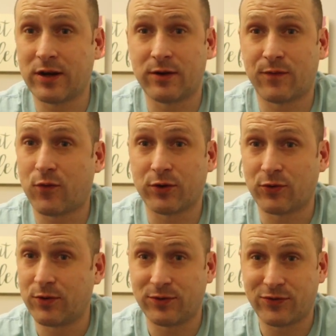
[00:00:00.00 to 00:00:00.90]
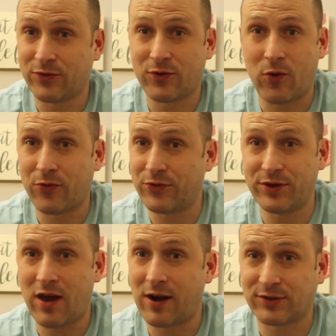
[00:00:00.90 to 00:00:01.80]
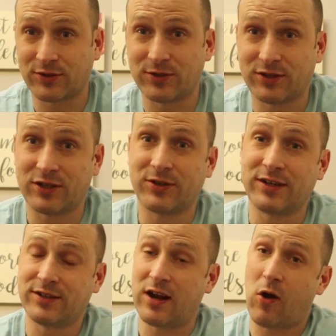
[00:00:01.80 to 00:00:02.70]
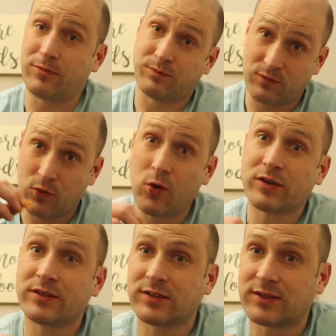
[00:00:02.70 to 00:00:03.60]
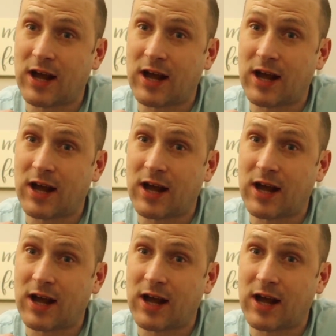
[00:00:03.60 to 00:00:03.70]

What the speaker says: I cannot afford going to the ER, so try to get it down. It worked this